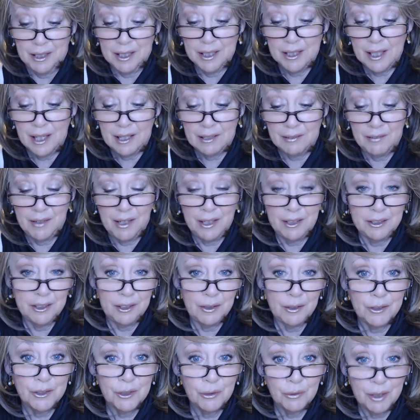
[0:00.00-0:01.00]
this had a
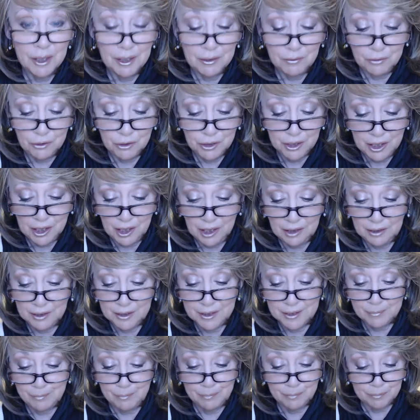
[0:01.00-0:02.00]
value of
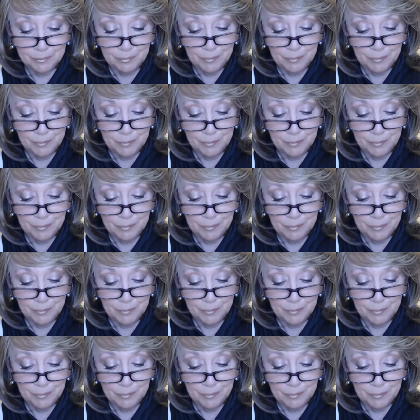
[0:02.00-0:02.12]
$24.